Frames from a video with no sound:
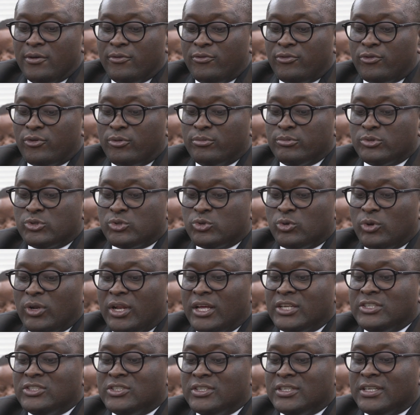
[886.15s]
from
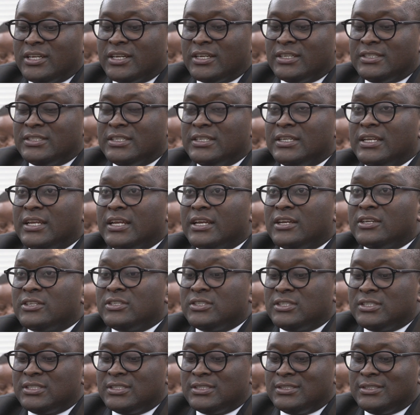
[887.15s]
solar-generated
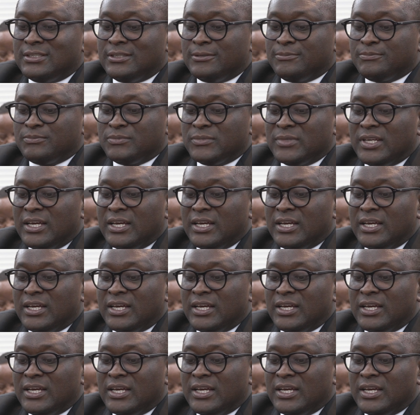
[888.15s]
electricity.